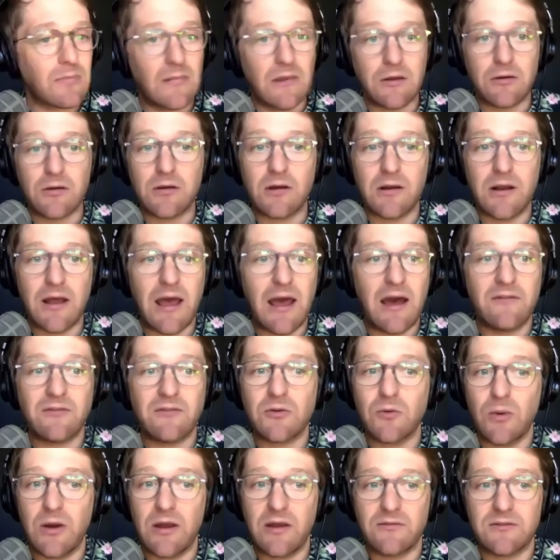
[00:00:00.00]
You're going to have
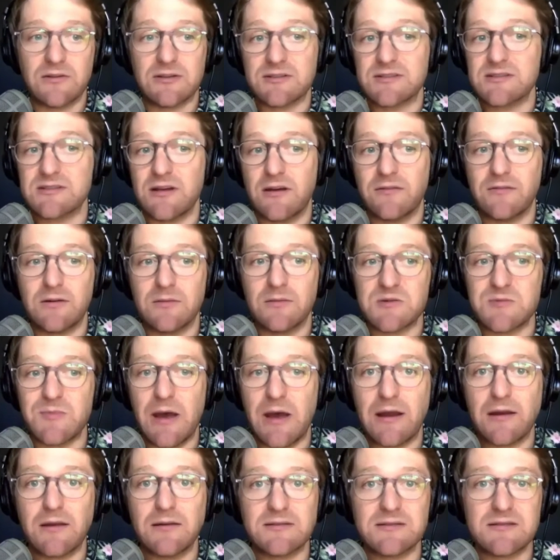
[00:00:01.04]
to wait till stuff comes
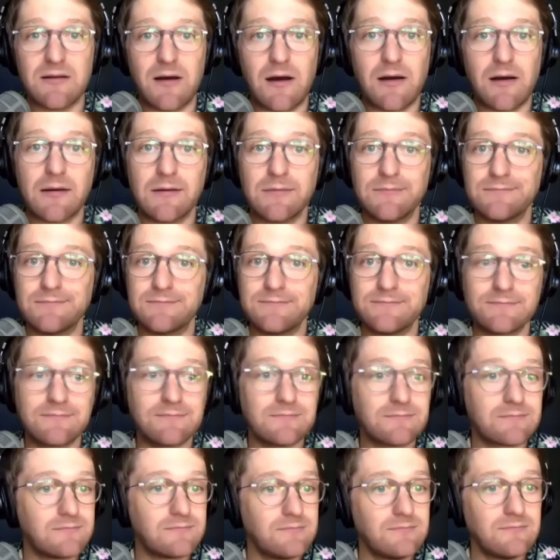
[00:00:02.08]
back in stock.
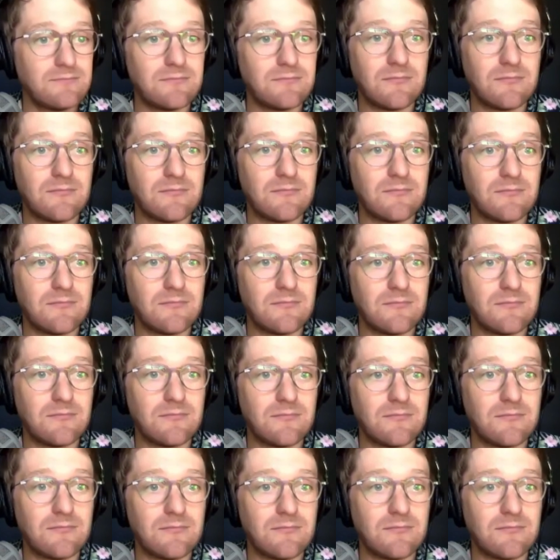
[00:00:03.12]
I'm
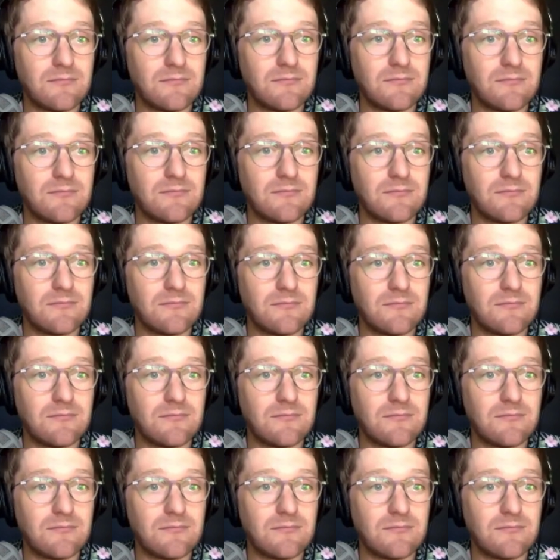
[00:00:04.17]
sorry. Like